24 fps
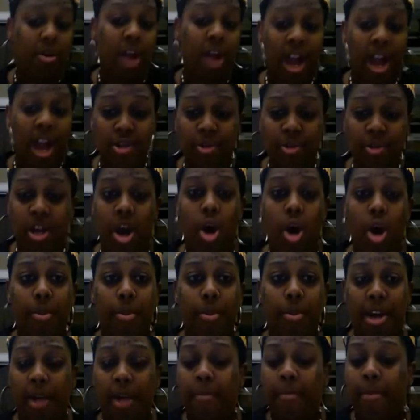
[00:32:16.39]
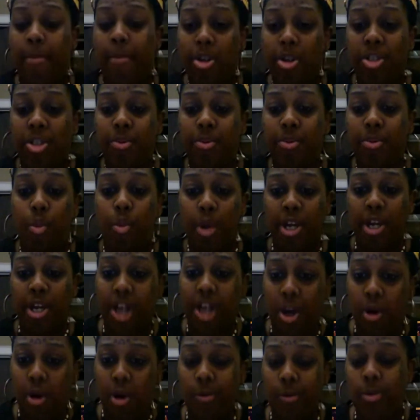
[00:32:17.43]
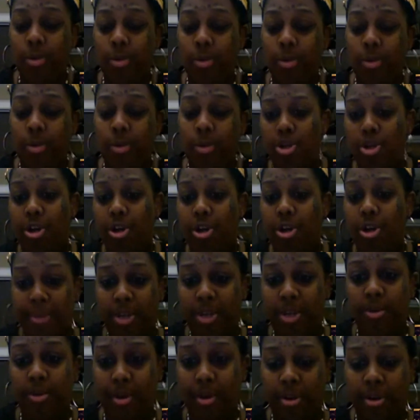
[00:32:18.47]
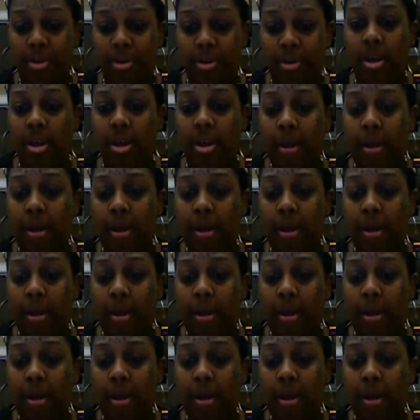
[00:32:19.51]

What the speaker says: You know how you can open up multiple windows on your computer?